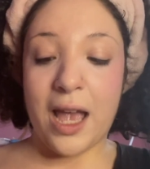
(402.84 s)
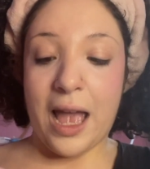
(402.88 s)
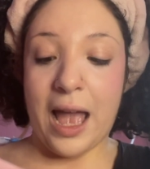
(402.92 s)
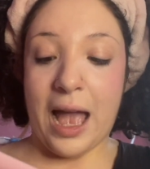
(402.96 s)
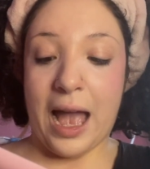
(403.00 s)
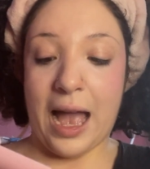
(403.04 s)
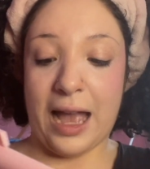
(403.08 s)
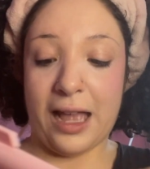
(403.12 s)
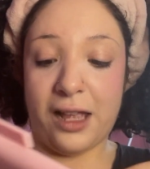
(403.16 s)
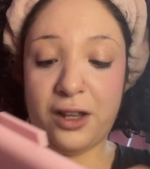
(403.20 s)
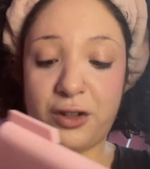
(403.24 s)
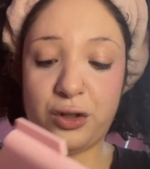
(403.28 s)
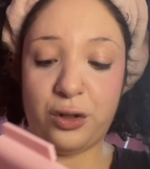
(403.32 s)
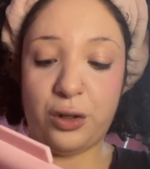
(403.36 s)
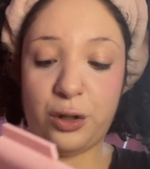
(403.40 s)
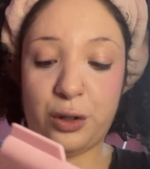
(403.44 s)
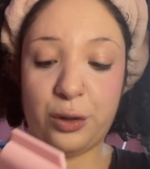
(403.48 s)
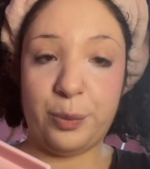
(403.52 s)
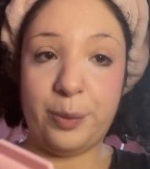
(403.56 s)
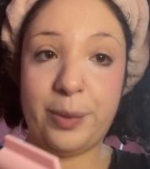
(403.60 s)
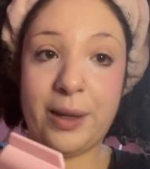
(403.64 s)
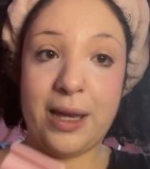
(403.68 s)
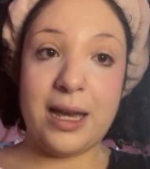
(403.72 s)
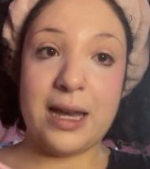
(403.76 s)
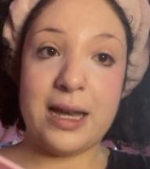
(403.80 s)
I showed up
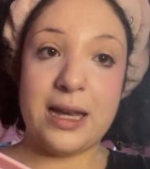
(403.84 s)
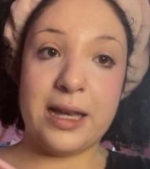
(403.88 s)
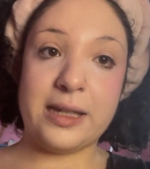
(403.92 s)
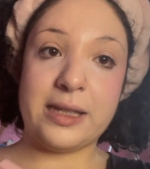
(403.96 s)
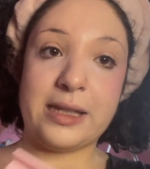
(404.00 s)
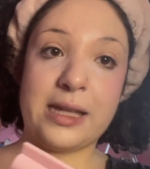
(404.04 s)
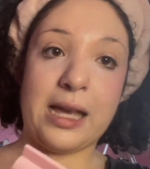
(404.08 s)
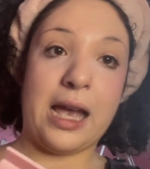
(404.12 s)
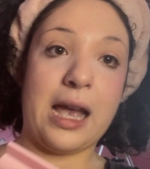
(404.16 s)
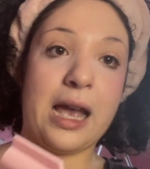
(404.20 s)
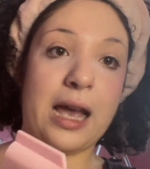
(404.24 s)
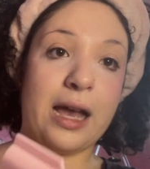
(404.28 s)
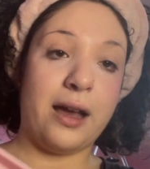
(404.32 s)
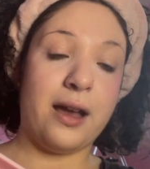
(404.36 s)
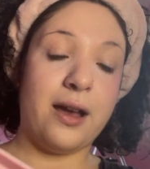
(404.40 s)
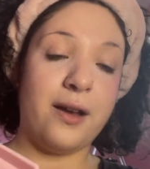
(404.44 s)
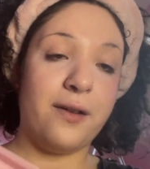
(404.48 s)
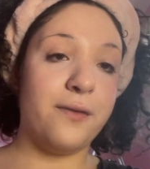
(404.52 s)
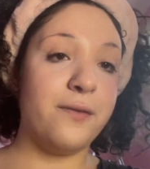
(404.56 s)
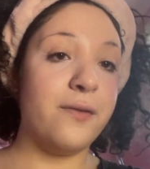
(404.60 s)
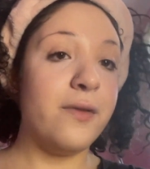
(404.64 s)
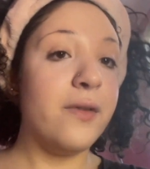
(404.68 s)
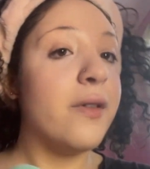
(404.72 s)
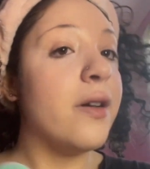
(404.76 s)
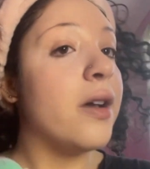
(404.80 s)
because I
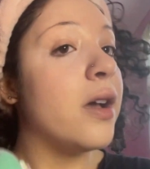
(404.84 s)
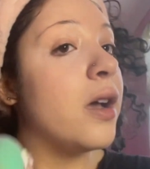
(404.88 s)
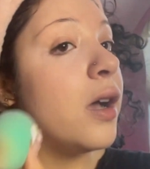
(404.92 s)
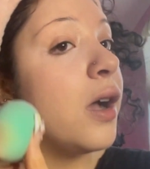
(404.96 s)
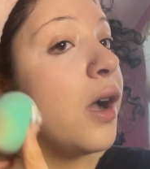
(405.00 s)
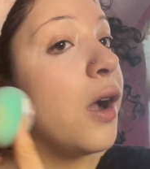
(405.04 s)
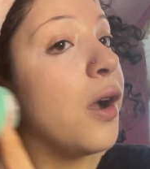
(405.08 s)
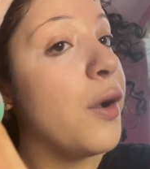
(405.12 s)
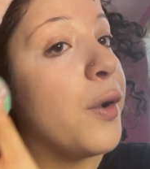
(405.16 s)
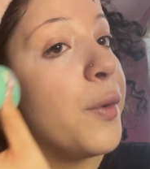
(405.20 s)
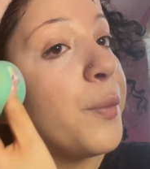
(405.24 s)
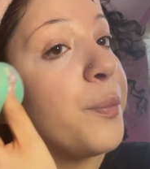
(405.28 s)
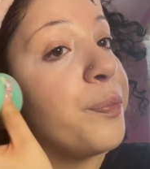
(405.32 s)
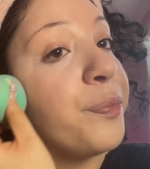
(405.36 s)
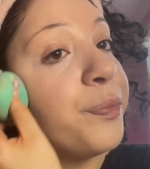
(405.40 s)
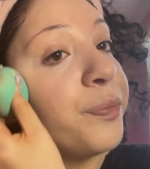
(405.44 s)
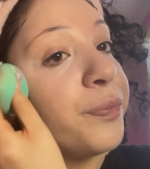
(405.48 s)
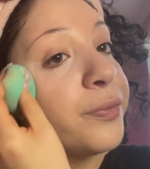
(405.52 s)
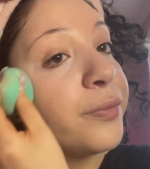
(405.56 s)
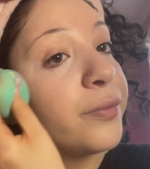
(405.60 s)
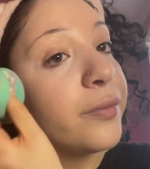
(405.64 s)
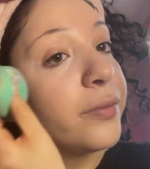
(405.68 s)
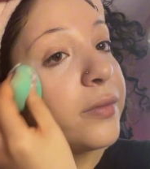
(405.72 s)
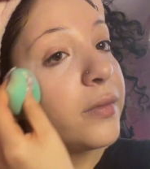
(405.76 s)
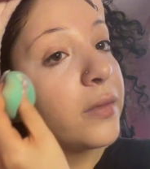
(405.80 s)
have um